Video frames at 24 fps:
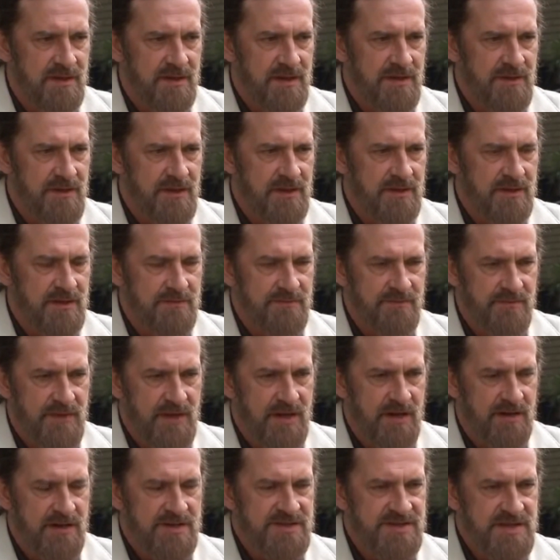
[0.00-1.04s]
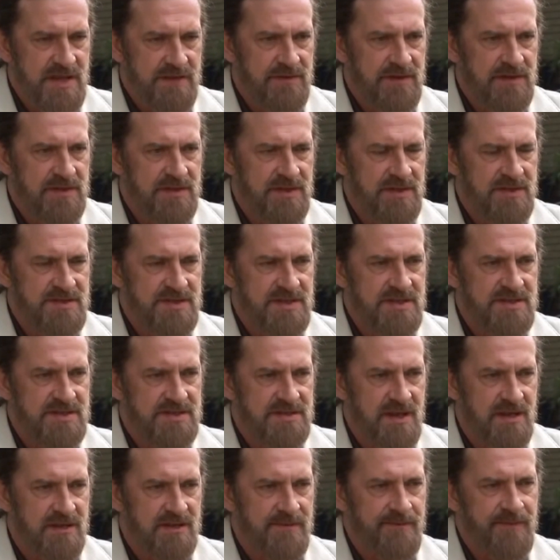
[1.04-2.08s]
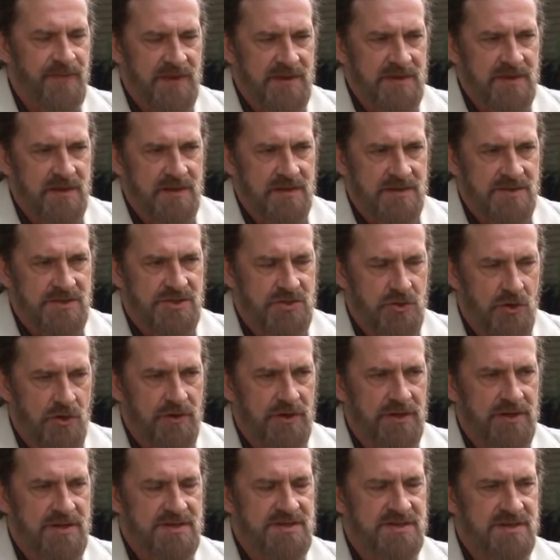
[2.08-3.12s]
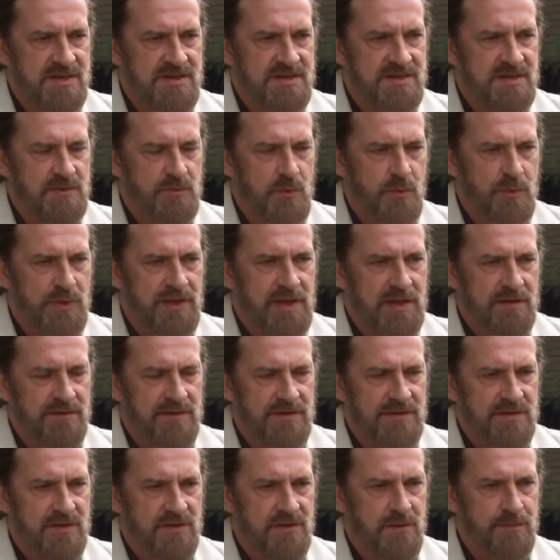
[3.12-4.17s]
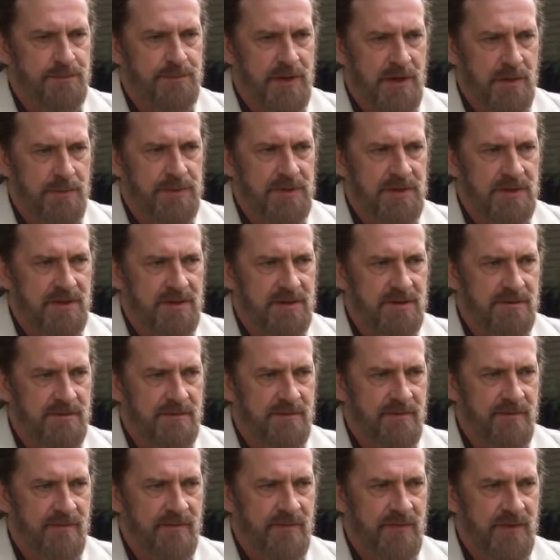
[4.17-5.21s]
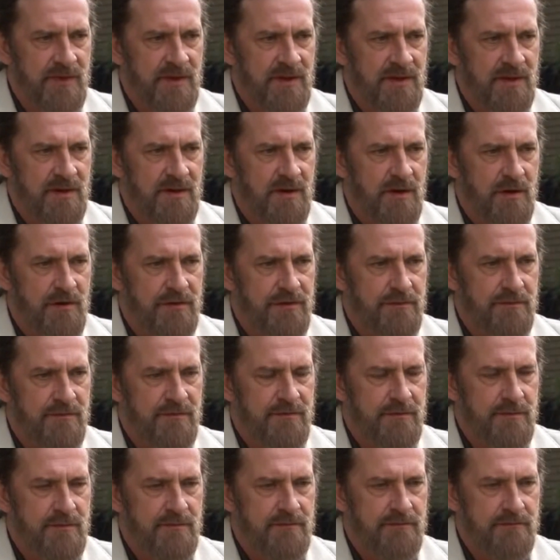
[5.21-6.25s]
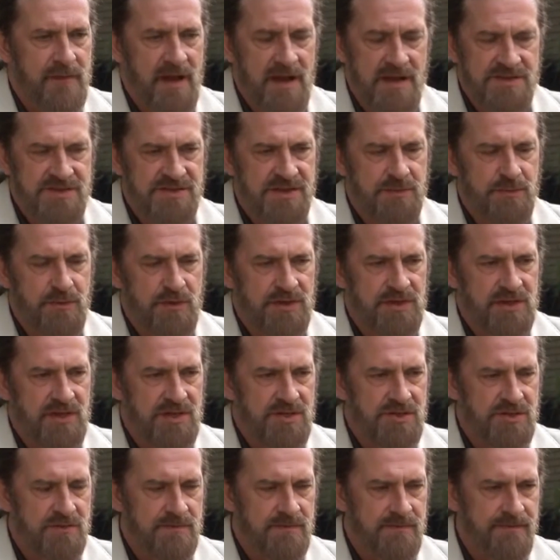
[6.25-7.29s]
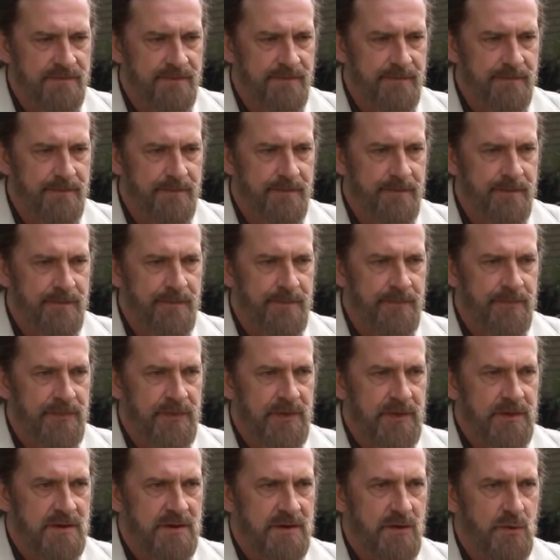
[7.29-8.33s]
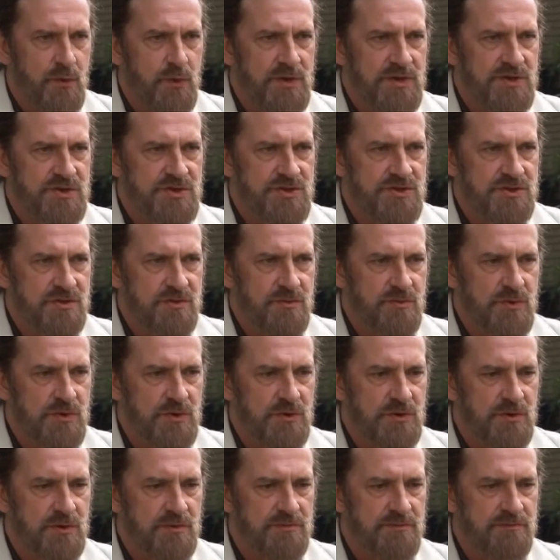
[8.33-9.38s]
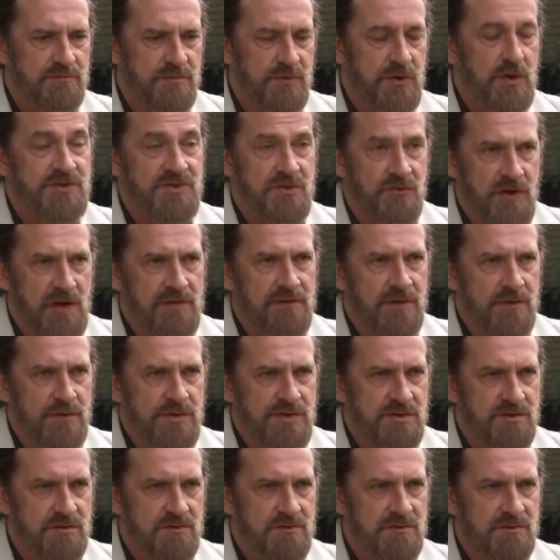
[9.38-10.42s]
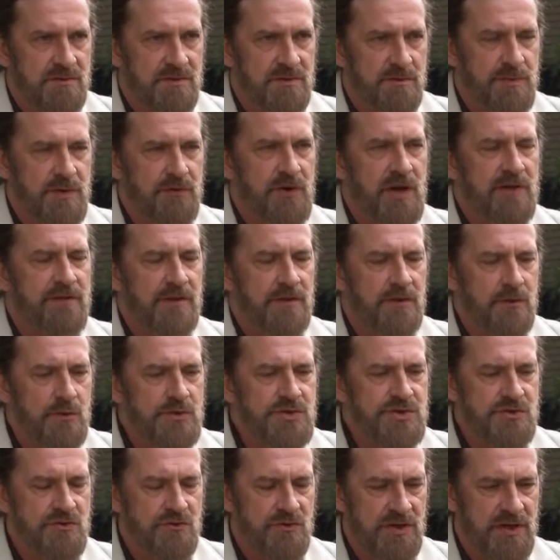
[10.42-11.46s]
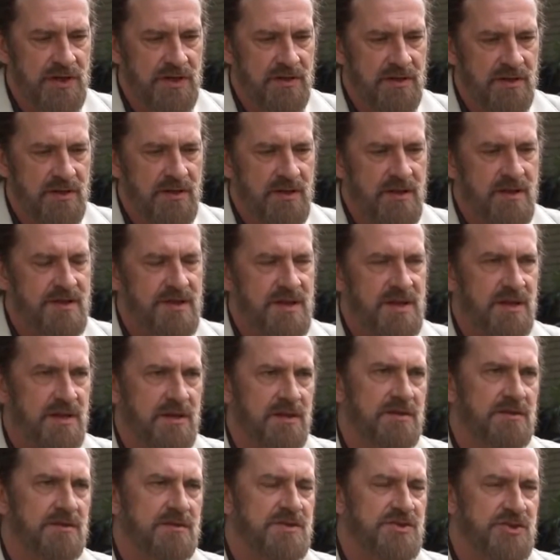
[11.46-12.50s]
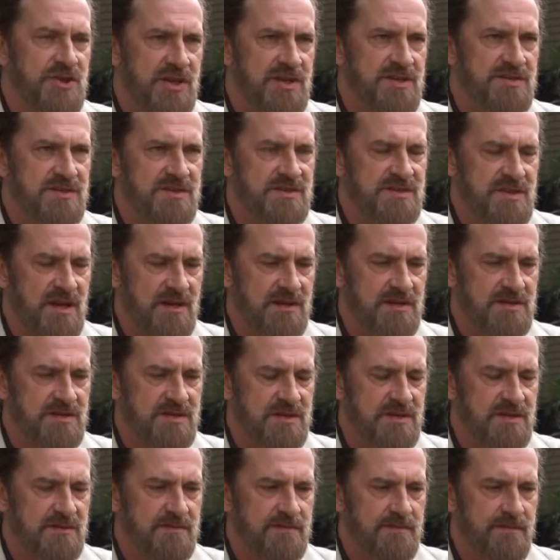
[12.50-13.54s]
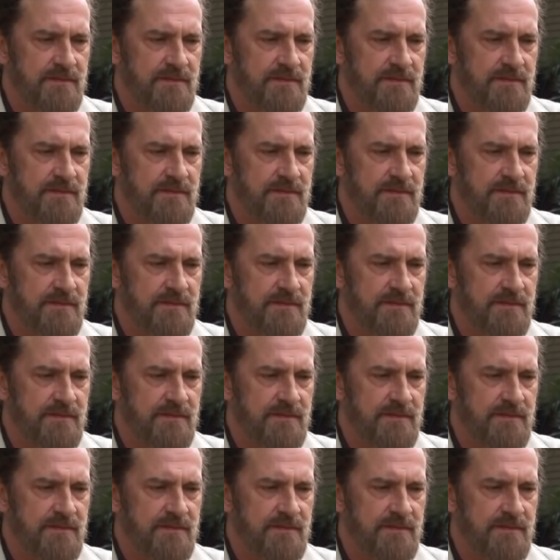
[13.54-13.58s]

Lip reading: In the early 70s, he said, shortly a system will be given to the public of mass communication, which will cause a revolution, be a revolutionary thing to change society.